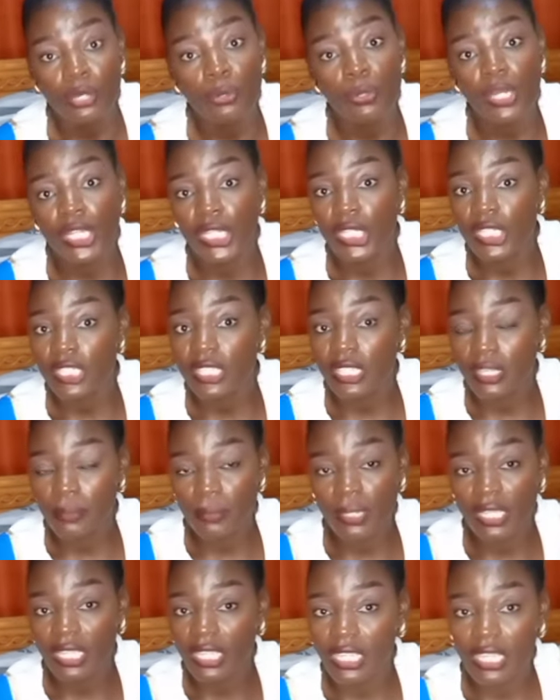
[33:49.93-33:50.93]
When you see
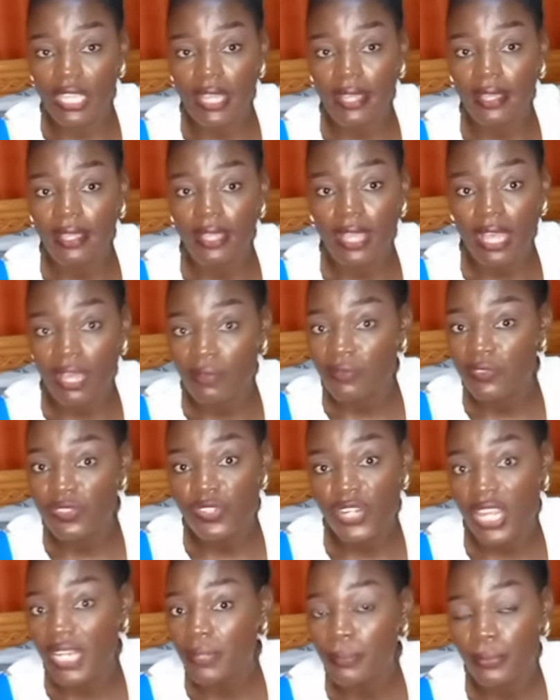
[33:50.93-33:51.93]
me here, I have
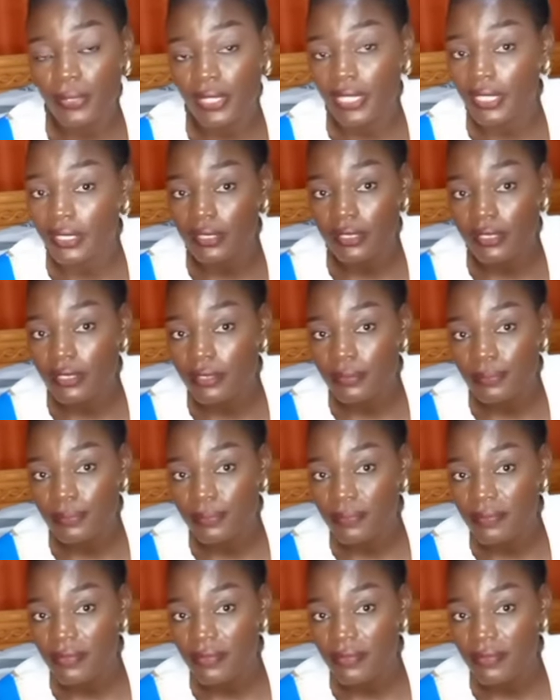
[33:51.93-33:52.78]
tried police.